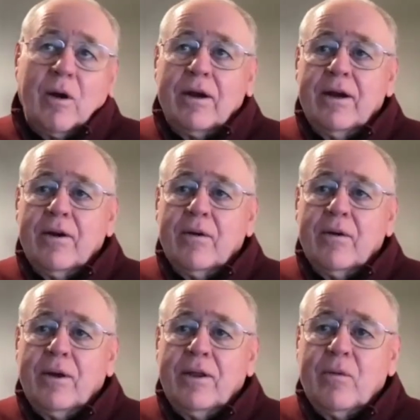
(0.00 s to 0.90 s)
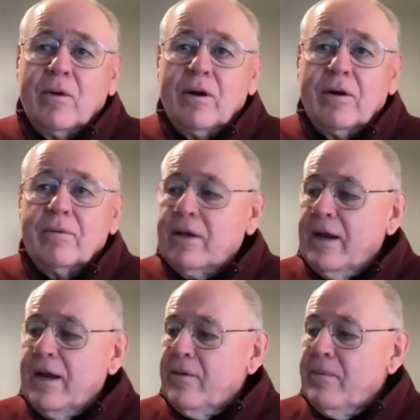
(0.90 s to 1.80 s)
where here we think we're
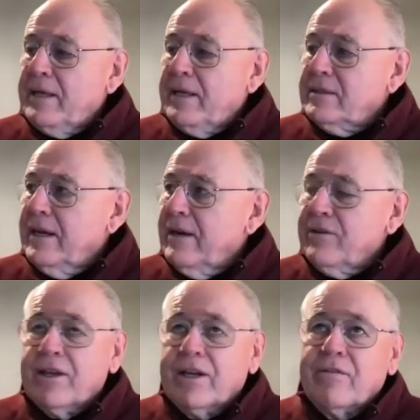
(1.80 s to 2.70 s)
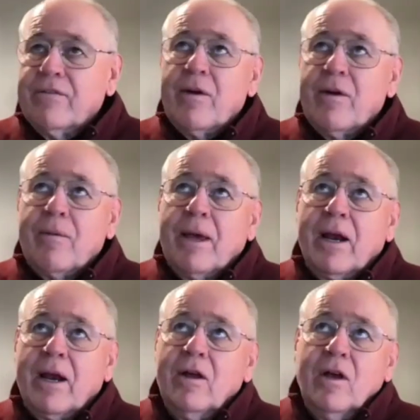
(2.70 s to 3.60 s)
kind of the best in everything
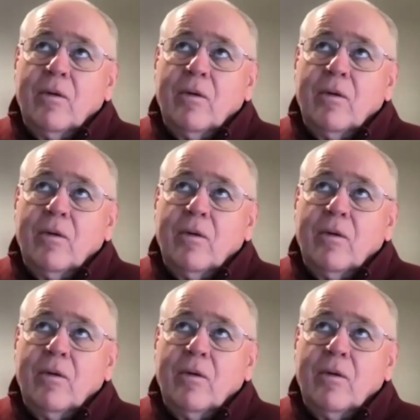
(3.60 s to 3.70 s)
environmental.